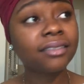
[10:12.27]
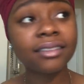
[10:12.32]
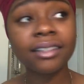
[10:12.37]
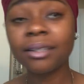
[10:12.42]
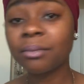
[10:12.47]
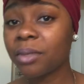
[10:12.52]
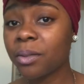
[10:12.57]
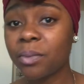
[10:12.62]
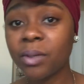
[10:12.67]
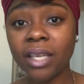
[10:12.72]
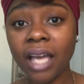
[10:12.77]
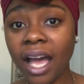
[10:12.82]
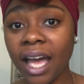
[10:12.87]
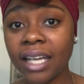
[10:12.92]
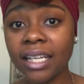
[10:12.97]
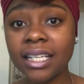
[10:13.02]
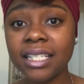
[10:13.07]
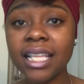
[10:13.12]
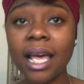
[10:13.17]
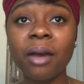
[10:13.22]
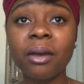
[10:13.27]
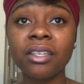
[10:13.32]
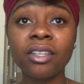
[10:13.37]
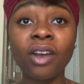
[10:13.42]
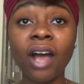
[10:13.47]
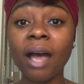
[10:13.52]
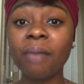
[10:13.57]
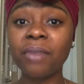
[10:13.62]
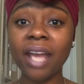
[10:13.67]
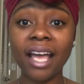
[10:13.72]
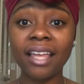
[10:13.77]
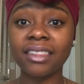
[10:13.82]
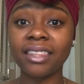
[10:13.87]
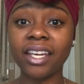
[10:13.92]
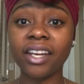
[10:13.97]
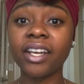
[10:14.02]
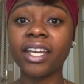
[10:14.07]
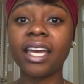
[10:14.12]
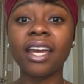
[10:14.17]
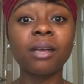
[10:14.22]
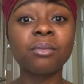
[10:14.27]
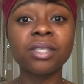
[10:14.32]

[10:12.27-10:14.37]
let me be honest, I'm not there yet.